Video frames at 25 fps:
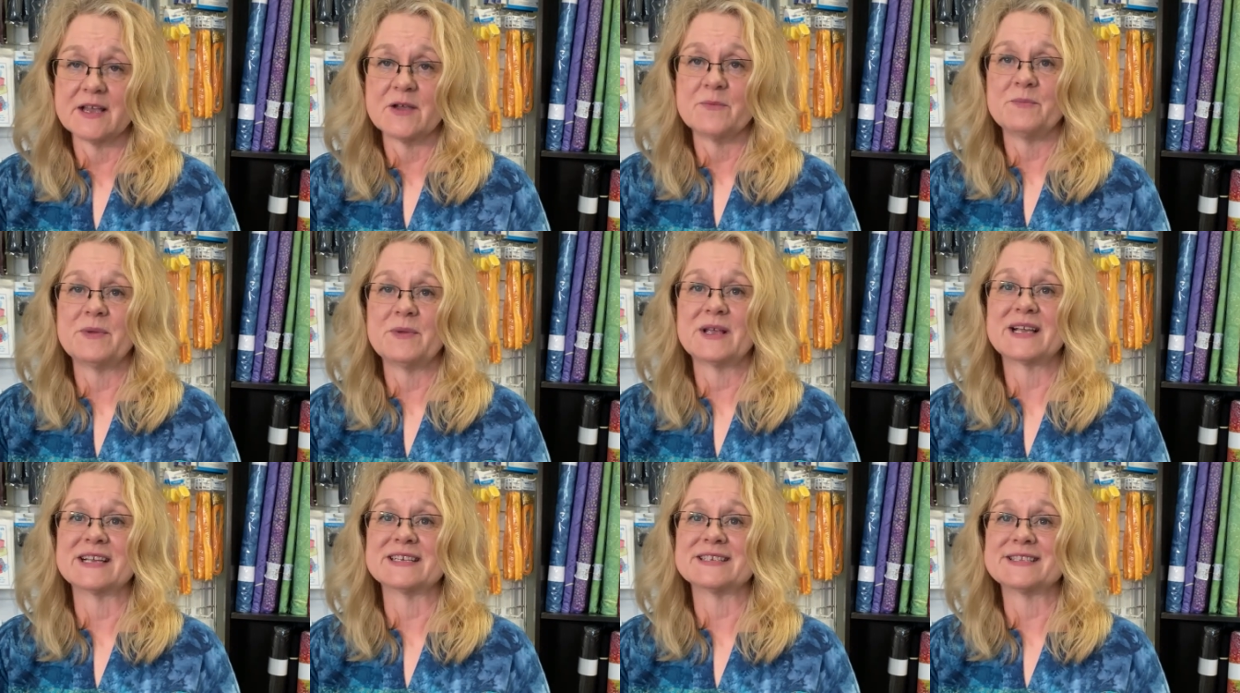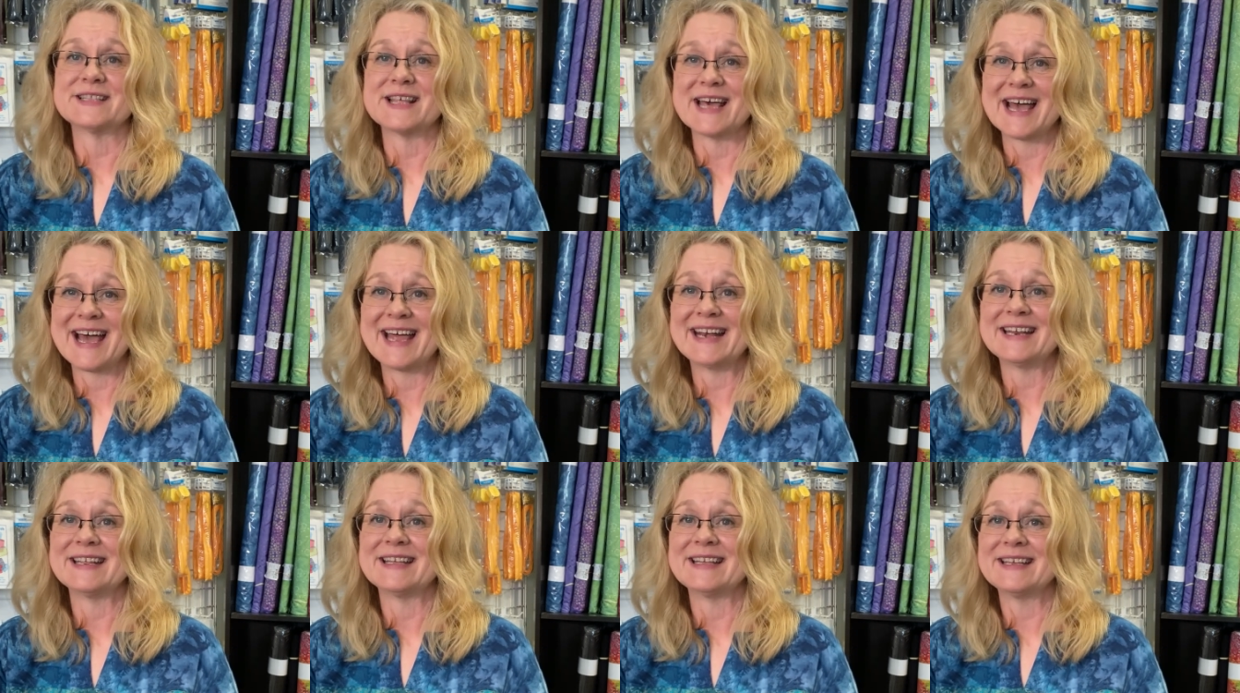because
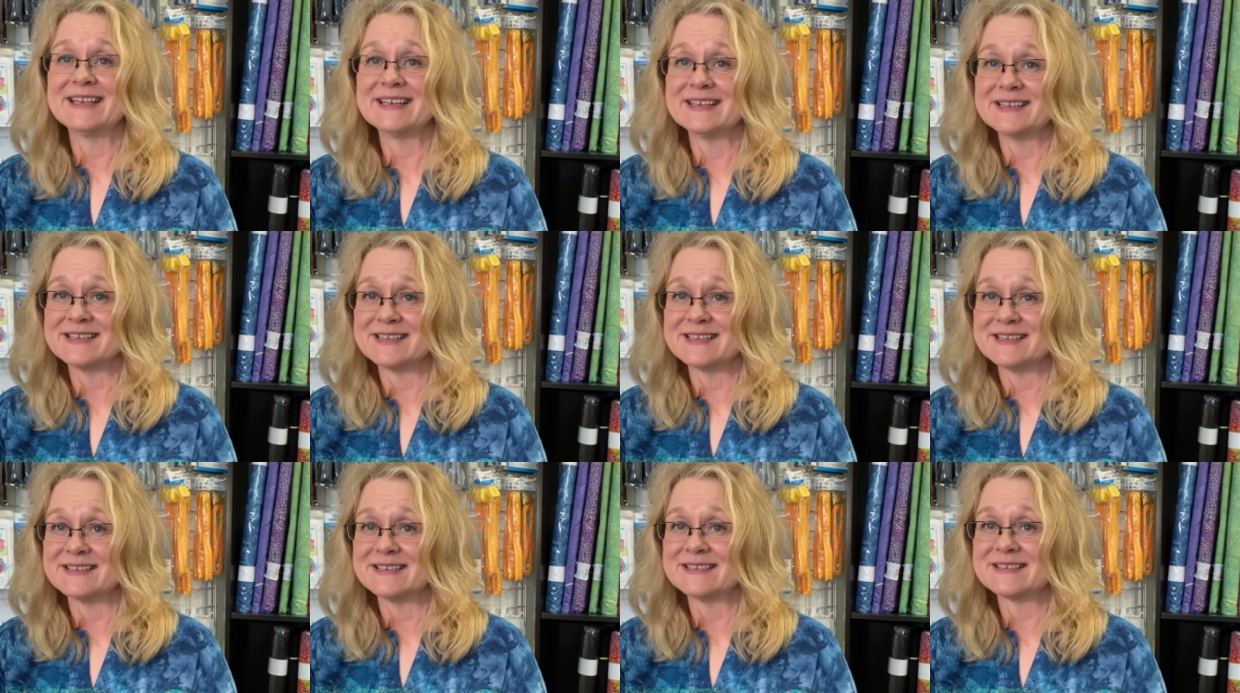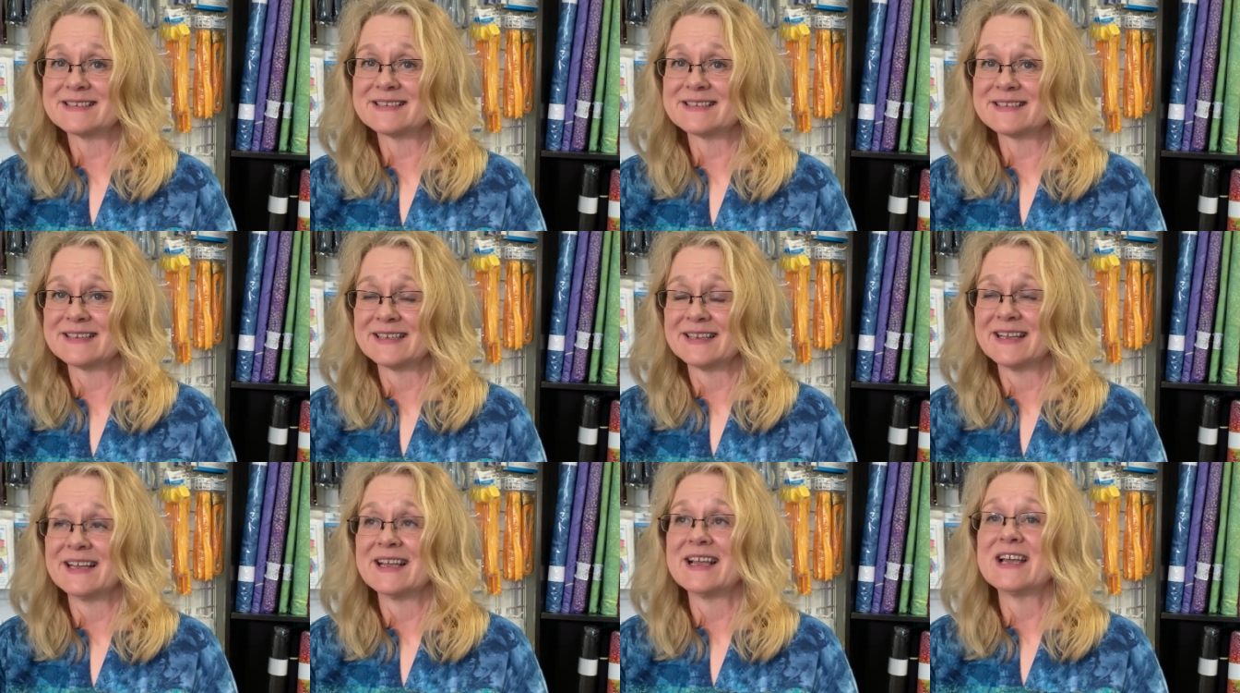that is
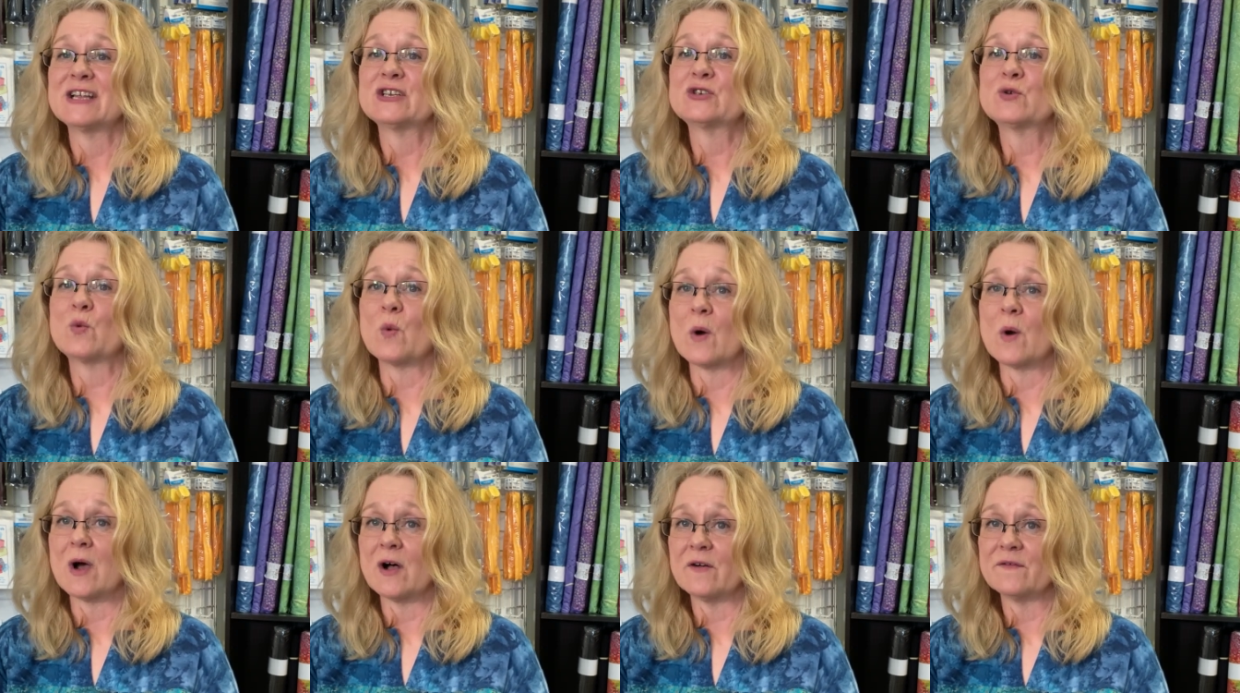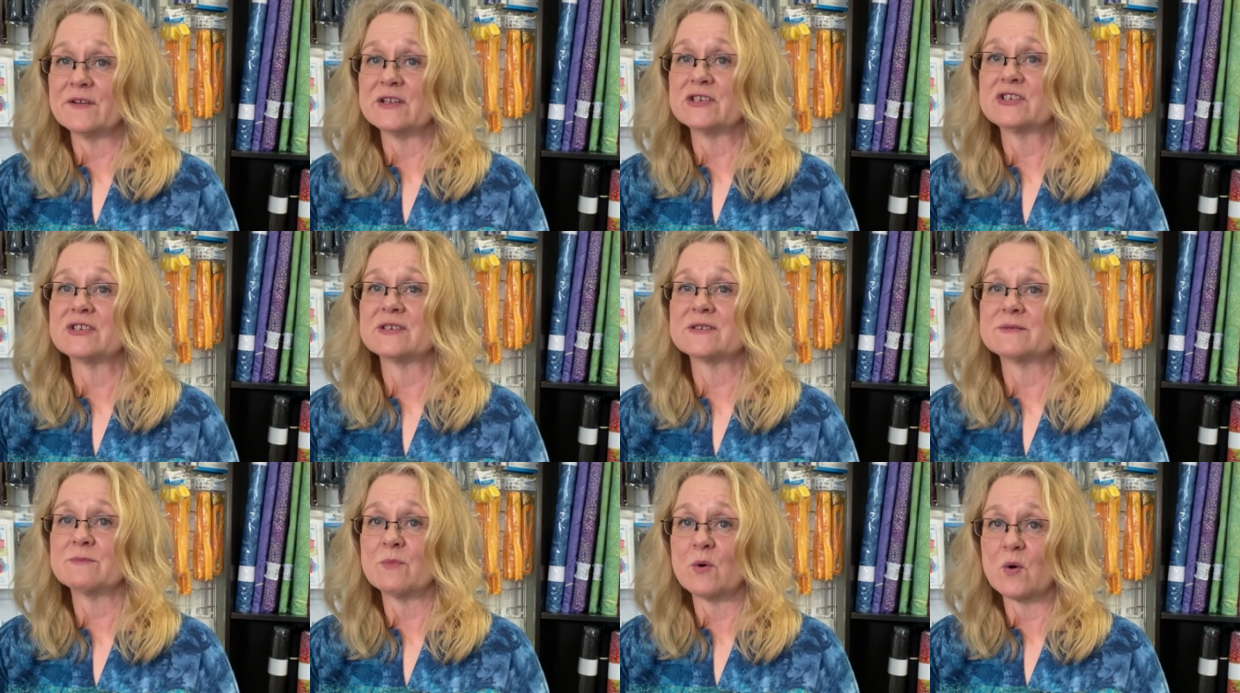12
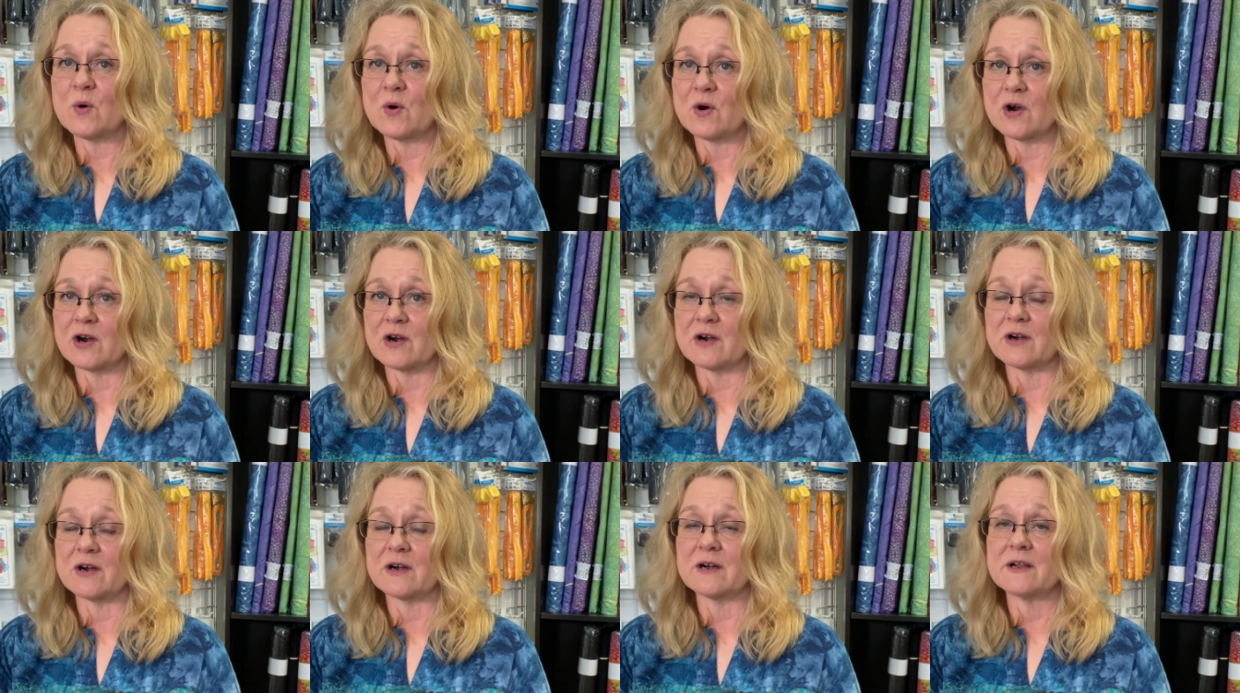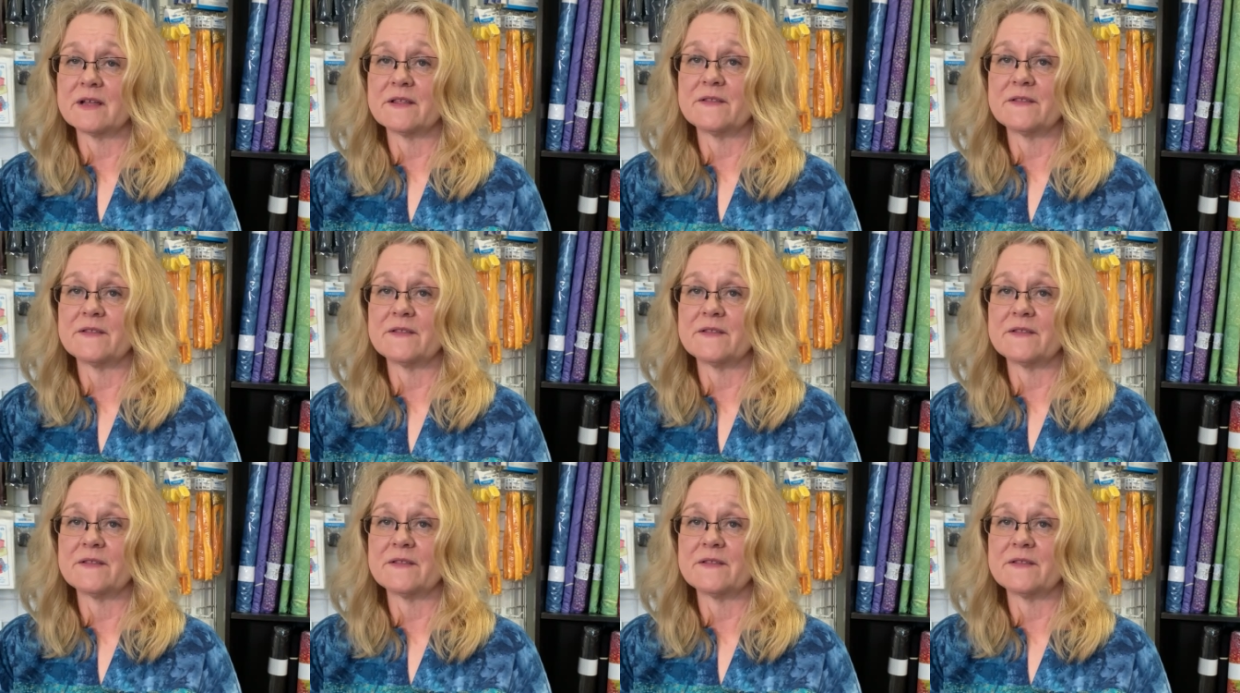inches more